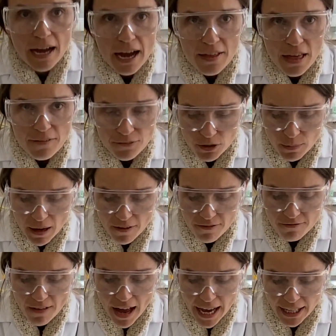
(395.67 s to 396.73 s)
And then for my
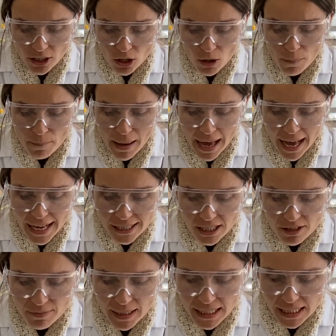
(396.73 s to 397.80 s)
final mass of
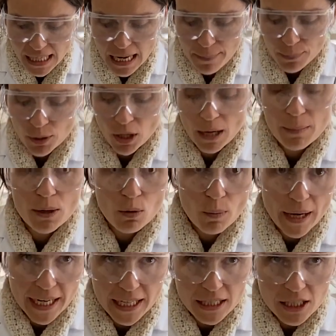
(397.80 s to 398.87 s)
my sample, I'm gonna
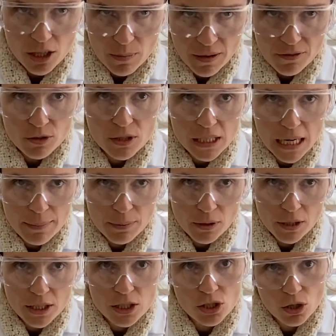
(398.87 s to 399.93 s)
wait until my food sample
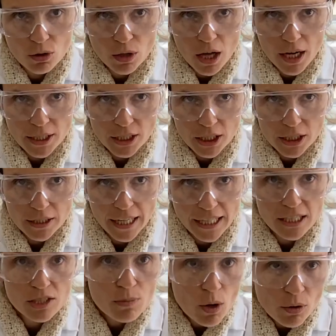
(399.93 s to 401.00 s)
is no longer like
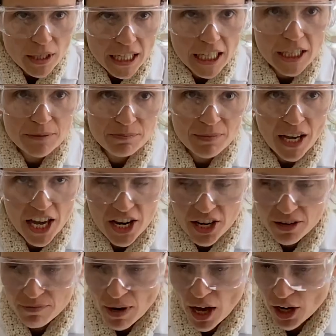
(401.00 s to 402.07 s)
smoking and
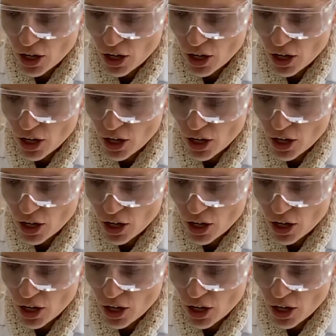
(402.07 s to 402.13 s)
not